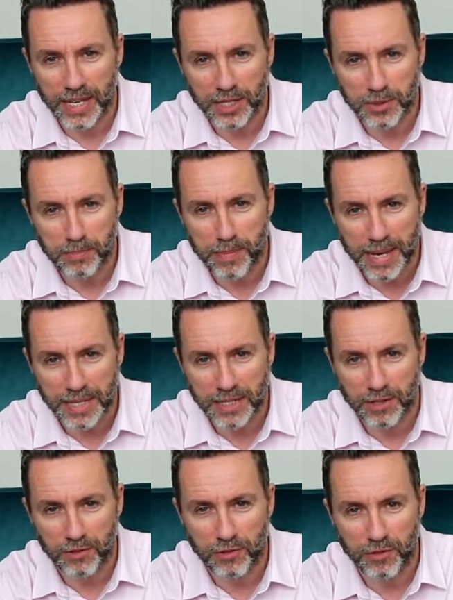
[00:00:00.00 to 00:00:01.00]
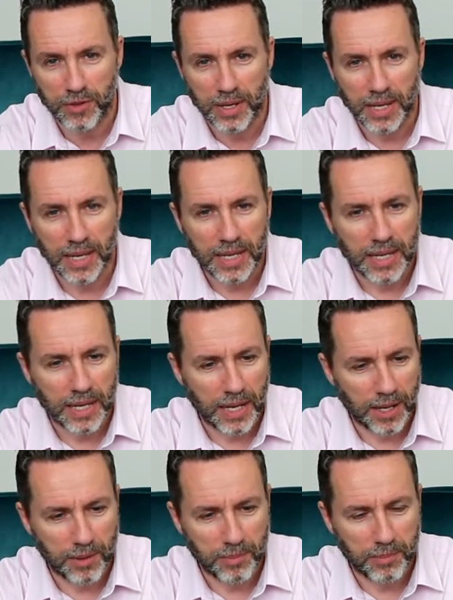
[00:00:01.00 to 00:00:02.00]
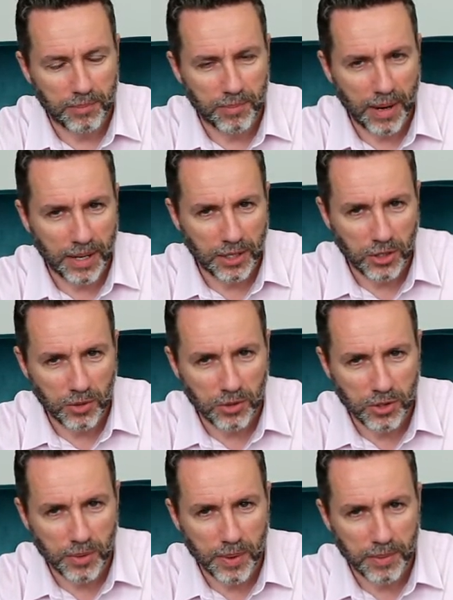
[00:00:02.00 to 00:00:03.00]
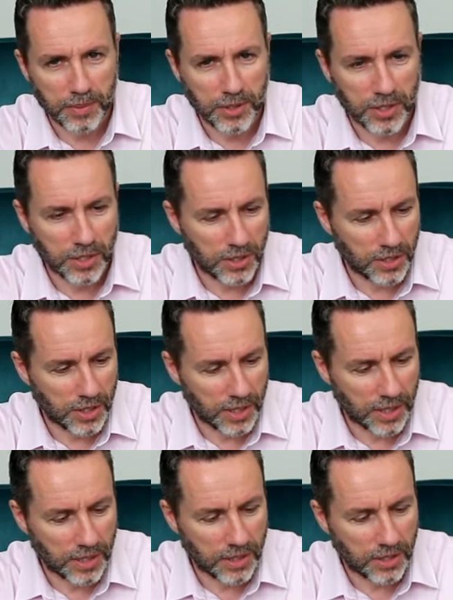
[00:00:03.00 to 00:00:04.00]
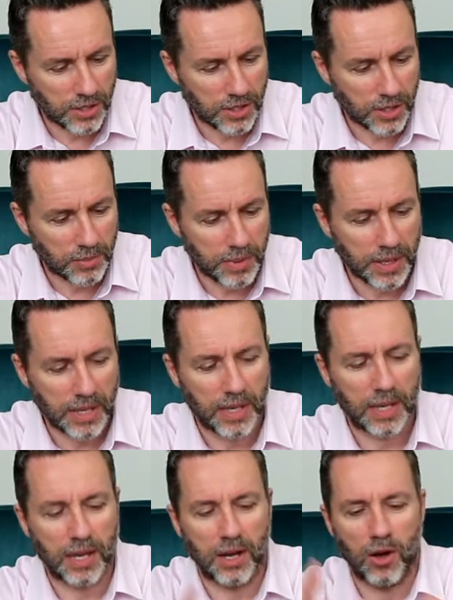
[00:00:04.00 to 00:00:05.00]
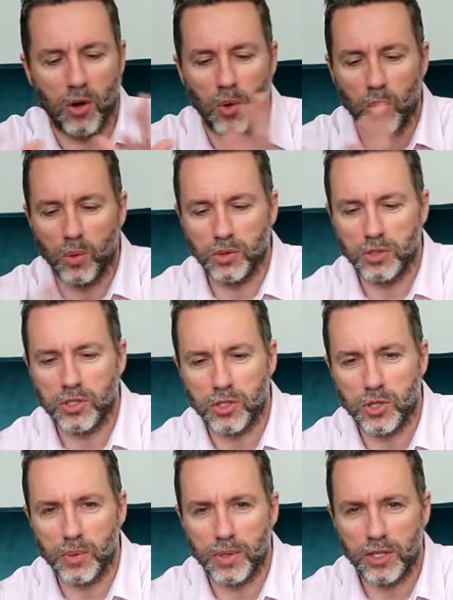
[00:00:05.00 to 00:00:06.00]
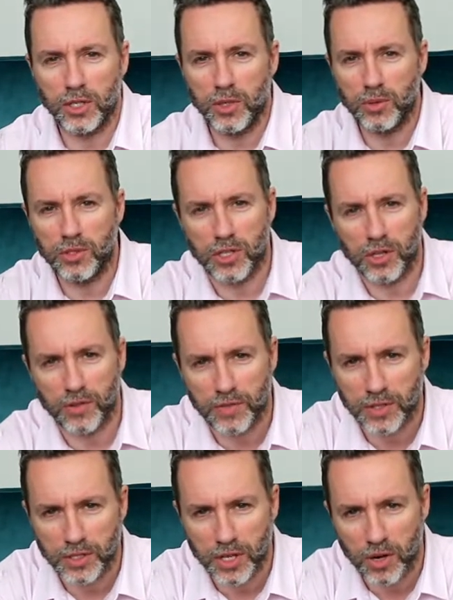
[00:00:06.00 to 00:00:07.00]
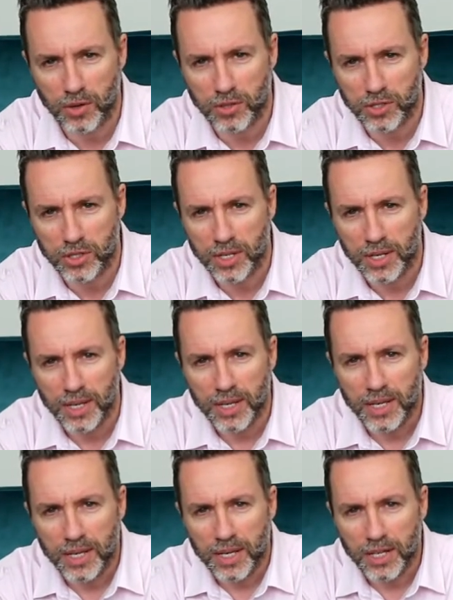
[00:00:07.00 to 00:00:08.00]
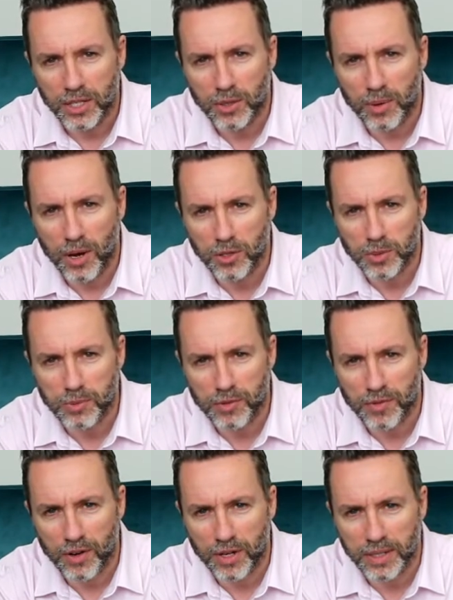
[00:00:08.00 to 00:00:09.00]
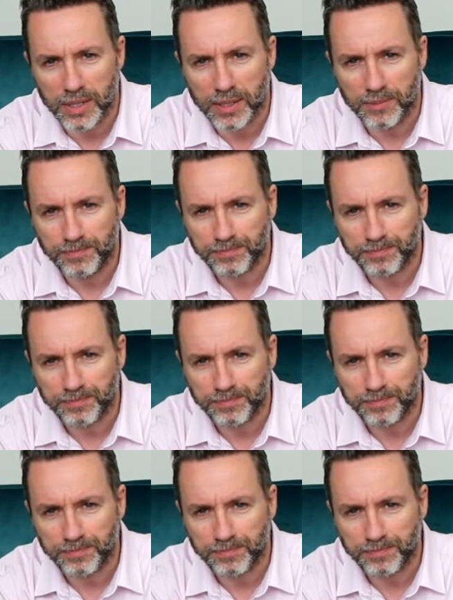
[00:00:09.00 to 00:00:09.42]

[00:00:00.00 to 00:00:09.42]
It's massive, mainly due to images, is being hauled to a new service host, a new host provider.